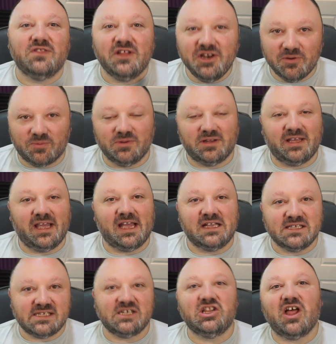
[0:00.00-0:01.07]
literally
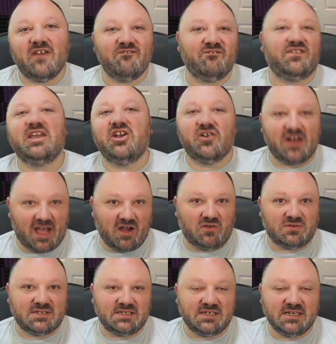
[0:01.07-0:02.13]
until I figured
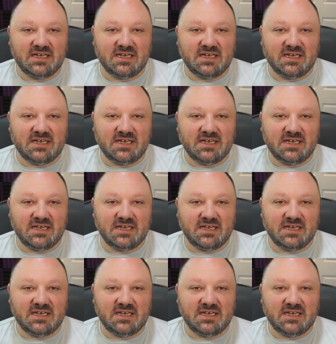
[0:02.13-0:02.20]
out